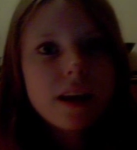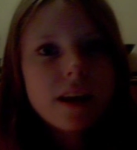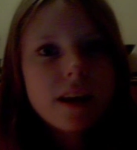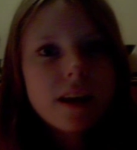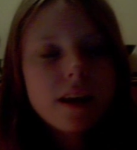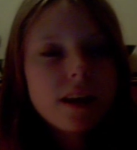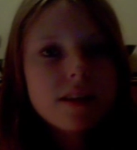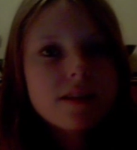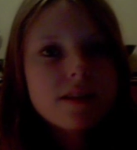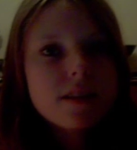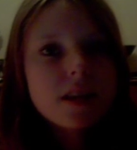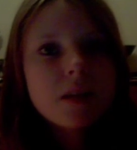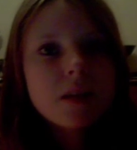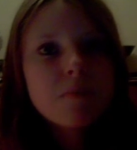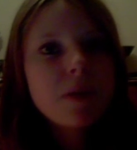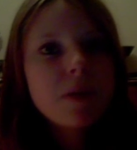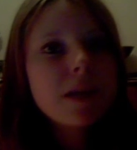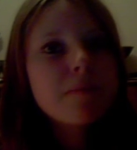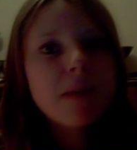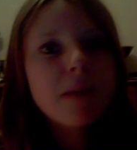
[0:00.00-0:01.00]
is going to
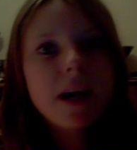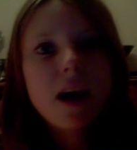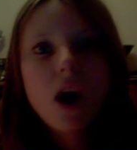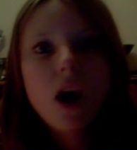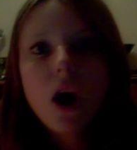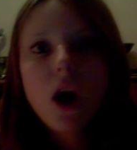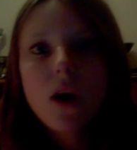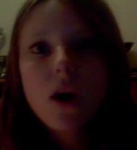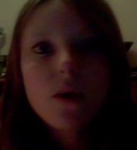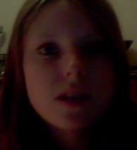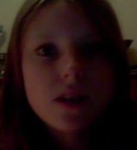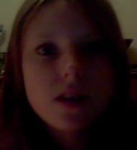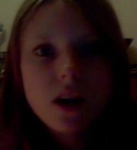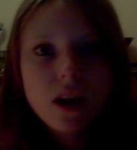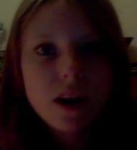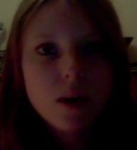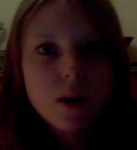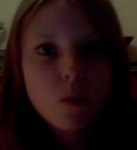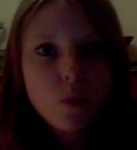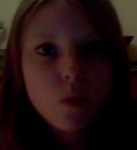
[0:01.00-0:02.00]
be my whole
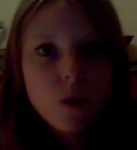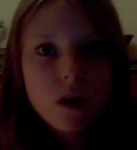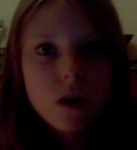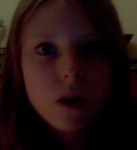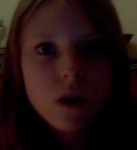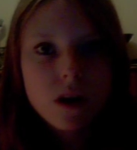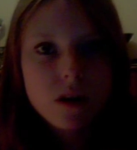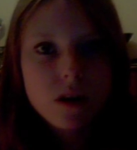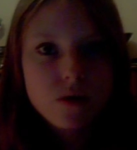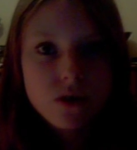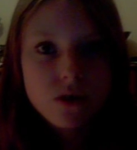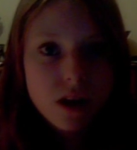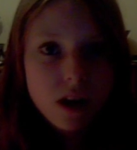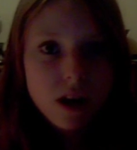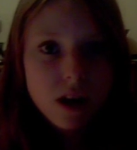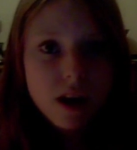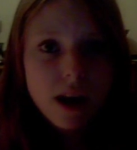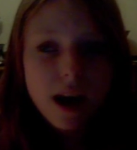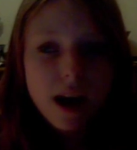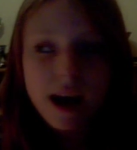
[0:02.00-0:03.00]
entire world,
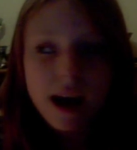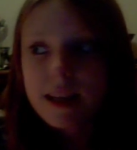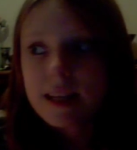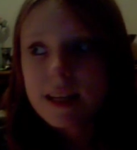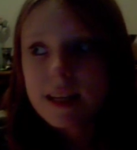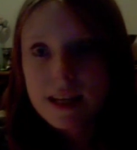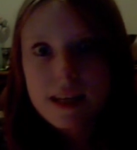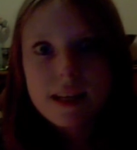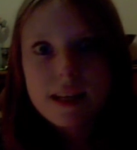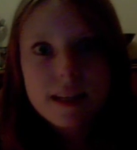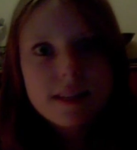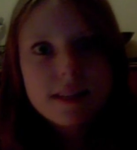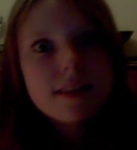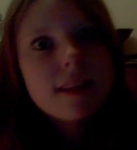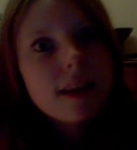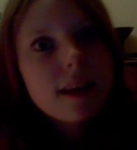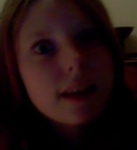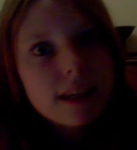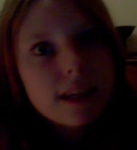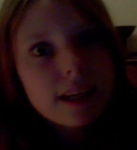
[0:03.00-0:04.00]
and it is,
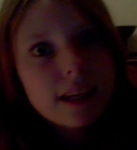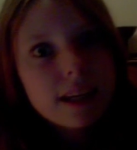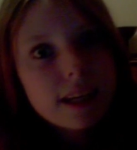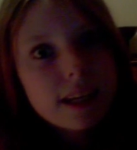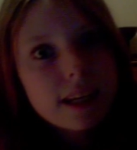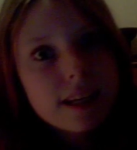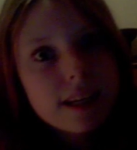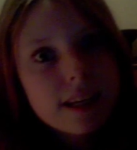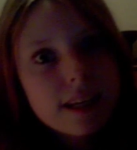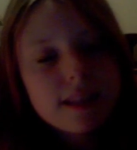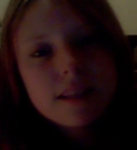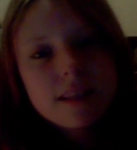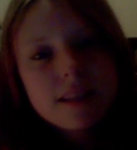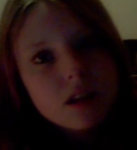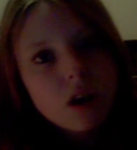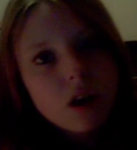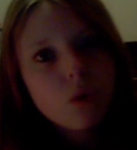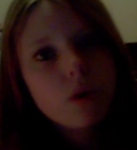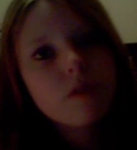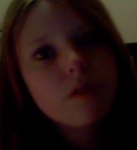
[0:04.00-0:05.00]
and it
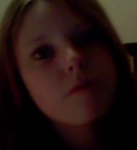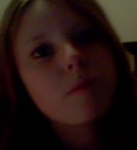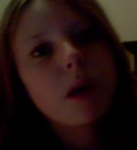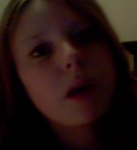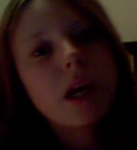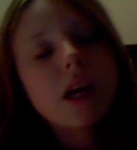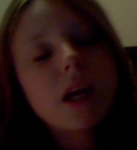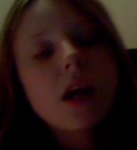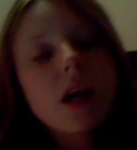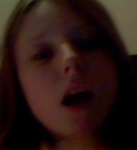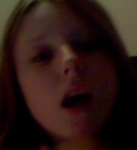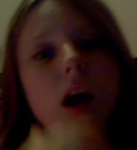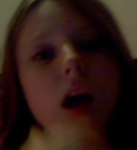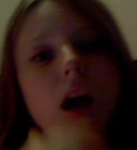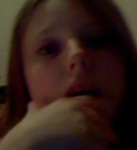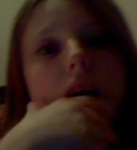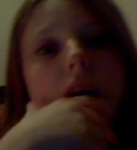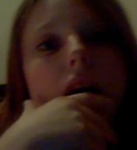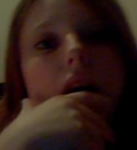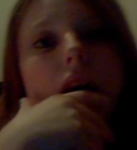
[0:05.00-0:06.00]
stuck with me,
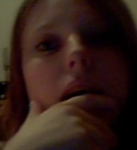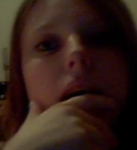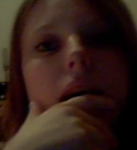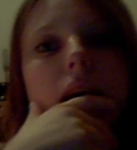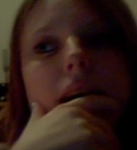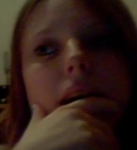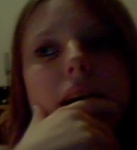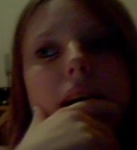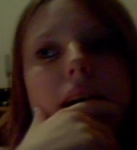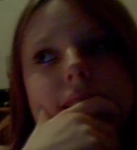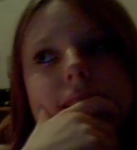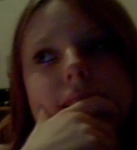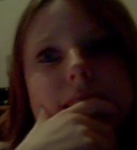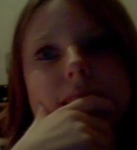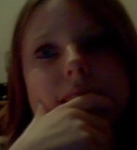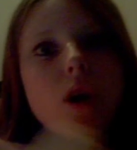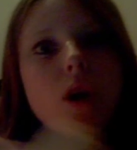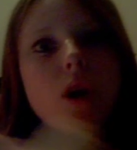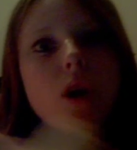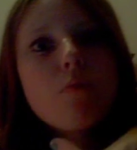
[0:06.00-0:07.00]
and it's
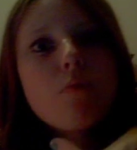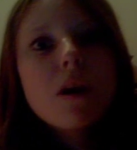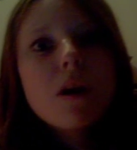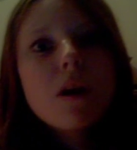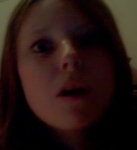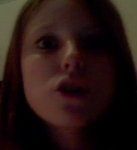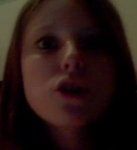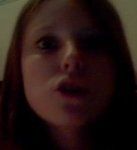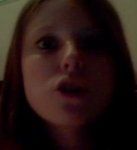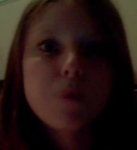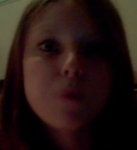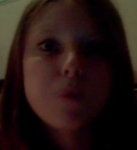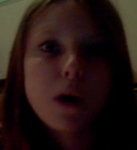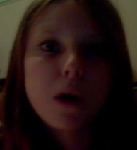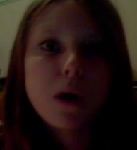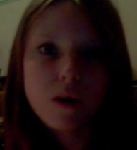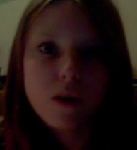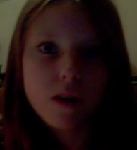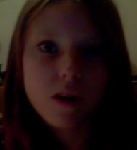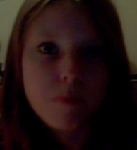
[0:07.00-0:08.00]
so much
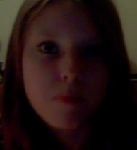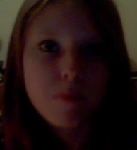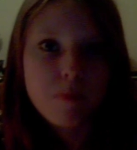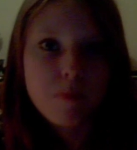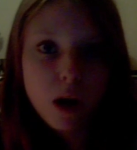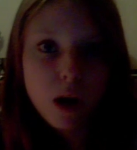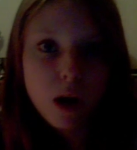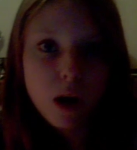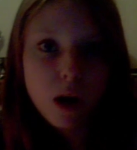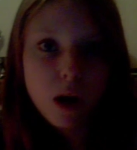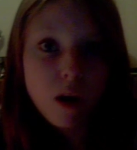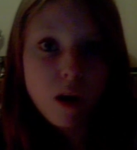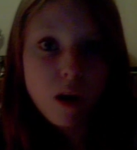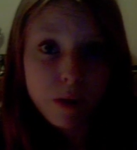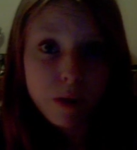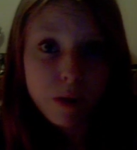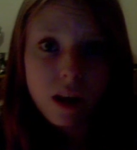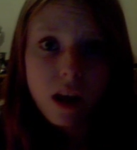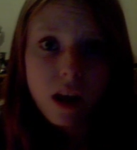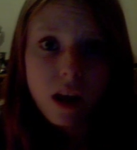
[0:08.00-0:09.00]
a part of me
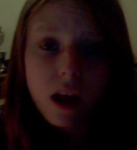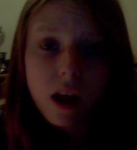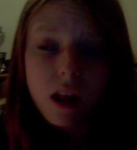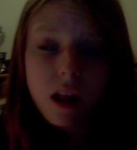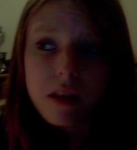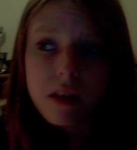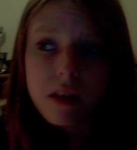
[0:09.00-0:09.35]
that